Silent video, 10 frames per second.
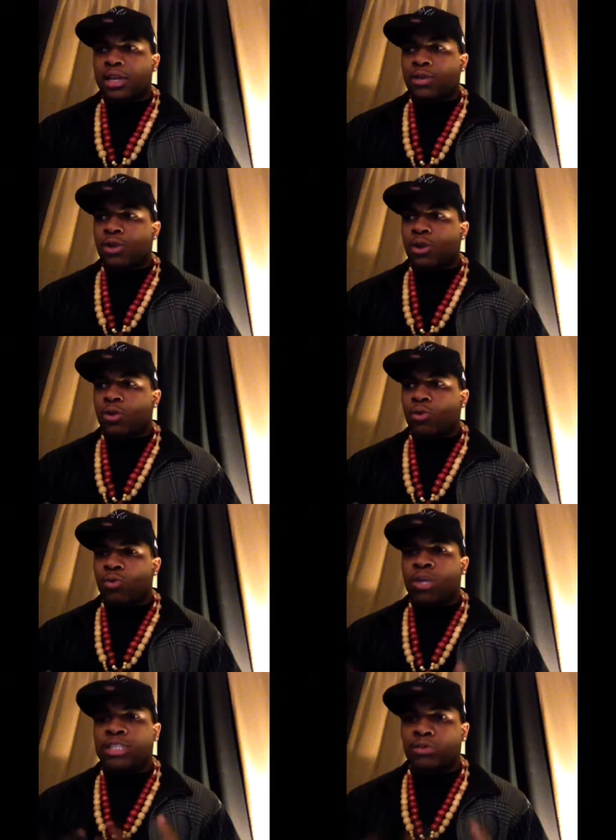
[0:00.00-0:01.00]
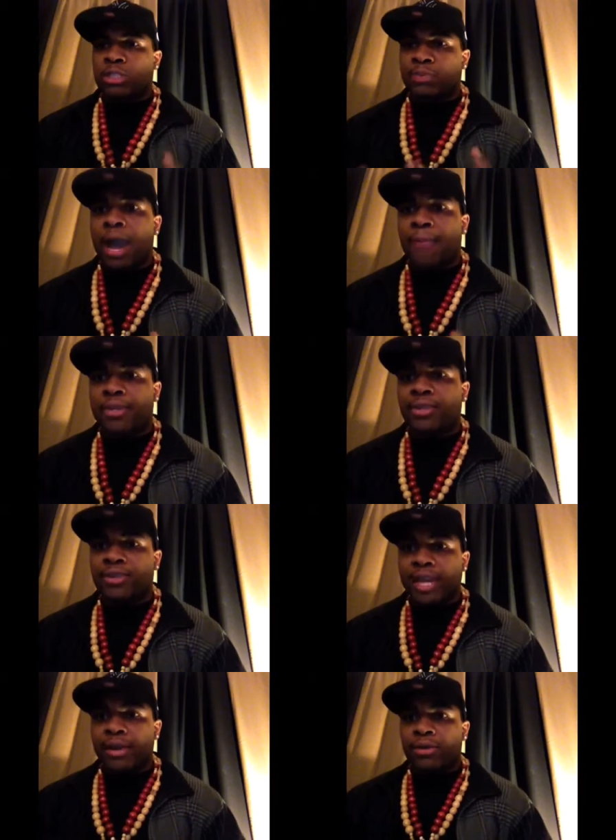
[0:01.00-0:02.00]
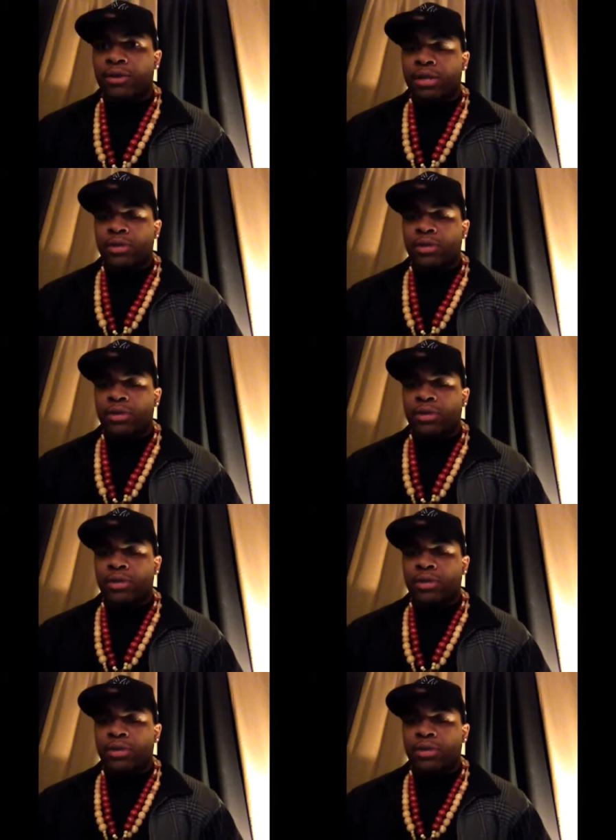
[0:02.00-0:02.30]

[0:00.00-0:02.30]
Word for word: you know, what's what's popular now.